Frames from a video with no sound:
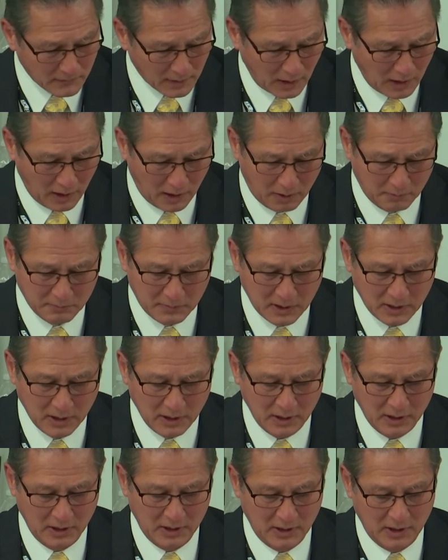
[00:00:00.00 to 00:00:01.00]

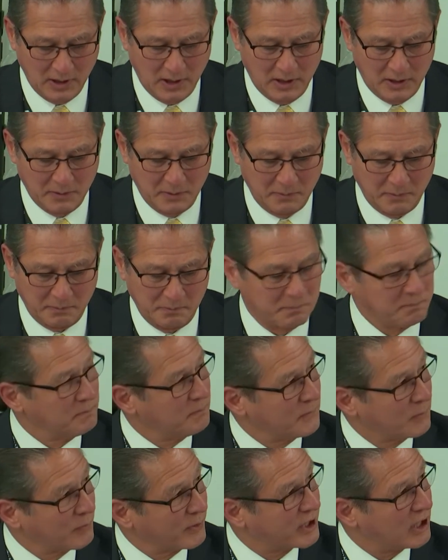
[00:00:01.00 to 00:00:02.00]

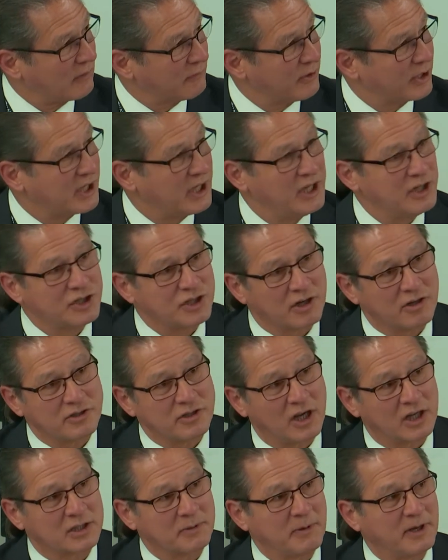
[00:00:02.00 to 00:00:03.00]
The recovery key, Sharon
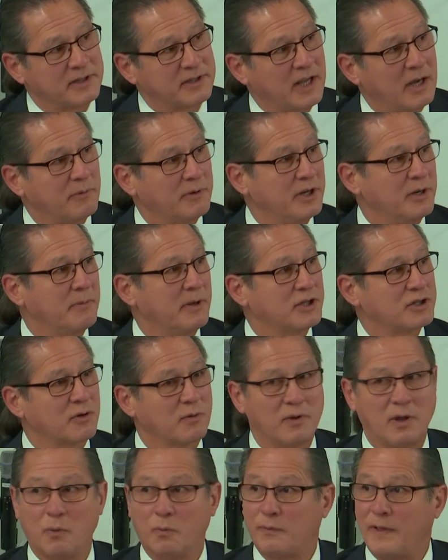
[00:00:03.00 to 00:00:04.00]
talked about that. We need to make
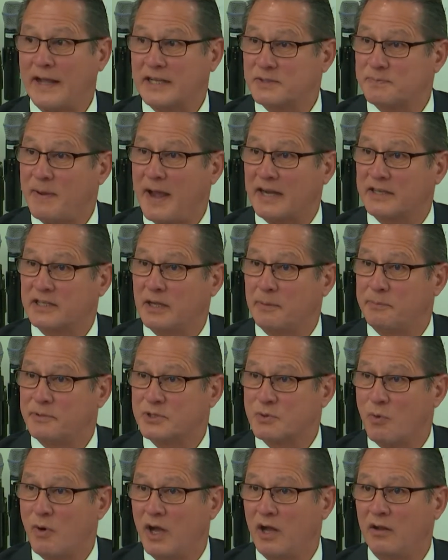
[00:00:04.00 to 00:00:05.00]
sure that that's backed up
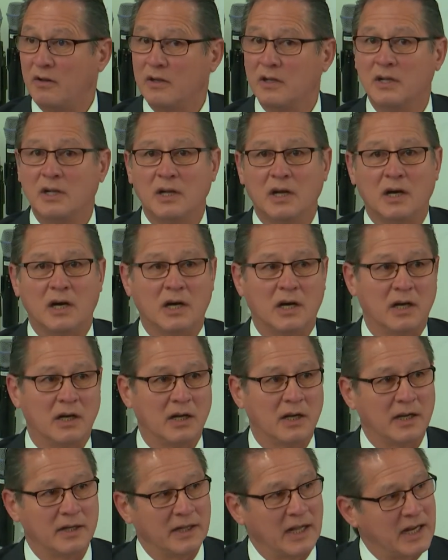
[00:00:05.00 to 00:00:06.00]
as well.
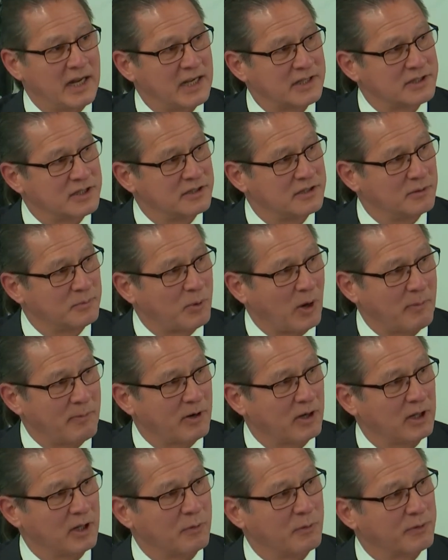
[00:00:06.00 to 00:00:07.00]
And that has to do
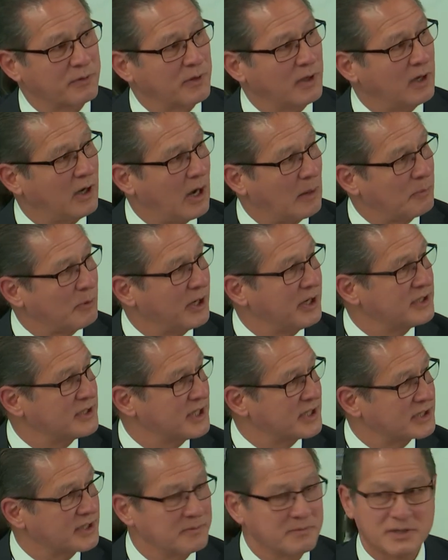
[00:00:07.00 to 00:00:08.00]
primarily with operating
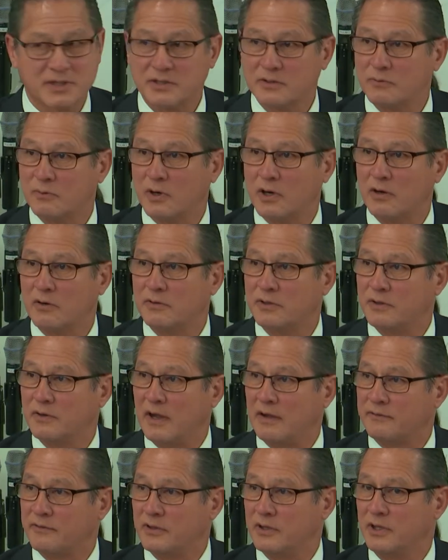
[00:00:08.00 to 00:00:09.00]
systems where you
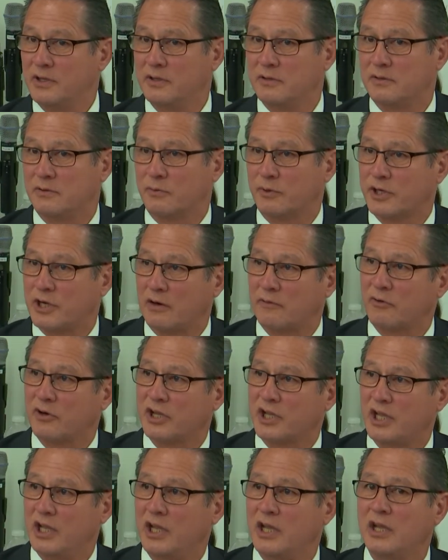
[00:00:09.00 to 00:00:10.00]
have the recovery
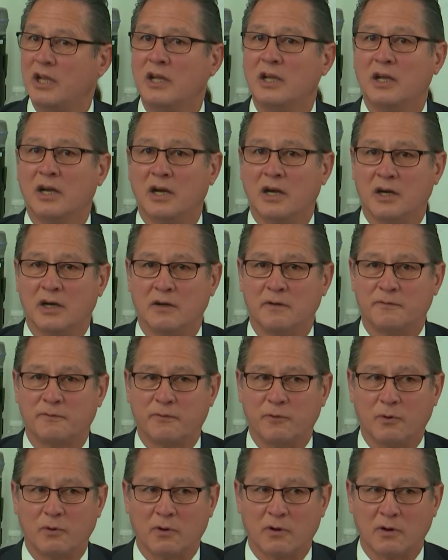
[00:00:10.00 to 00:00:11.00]
key
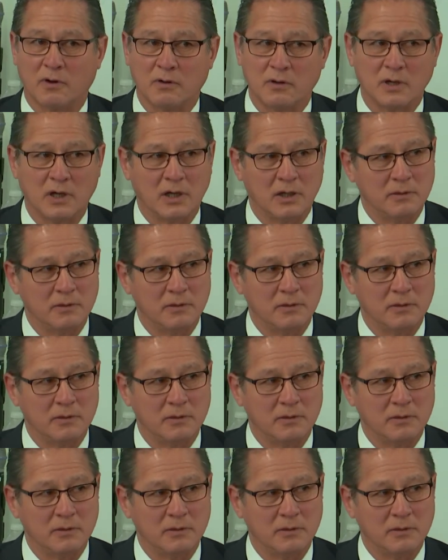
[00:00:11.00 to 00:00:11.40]
for